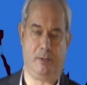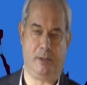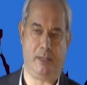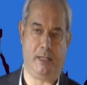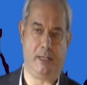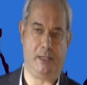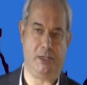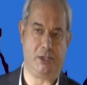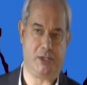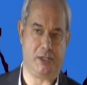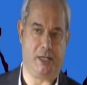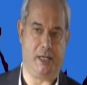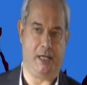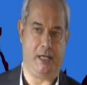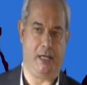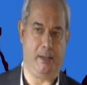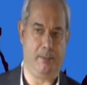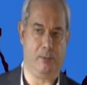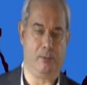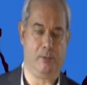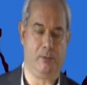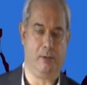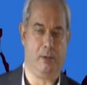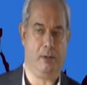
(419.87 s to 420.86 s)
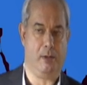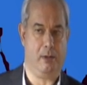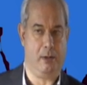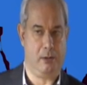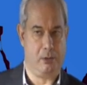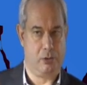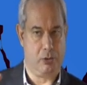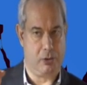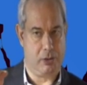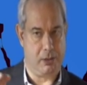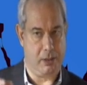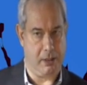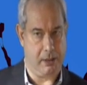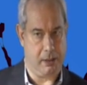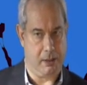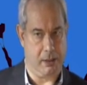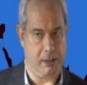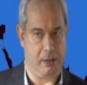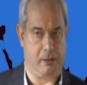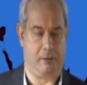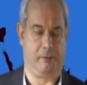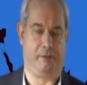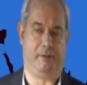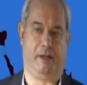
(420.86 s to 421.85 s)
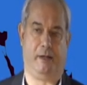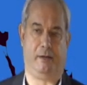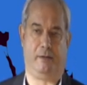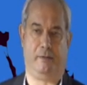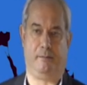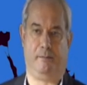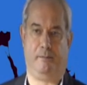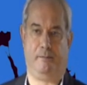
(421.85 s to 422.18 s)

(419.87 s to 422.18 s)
that is able to take care of that.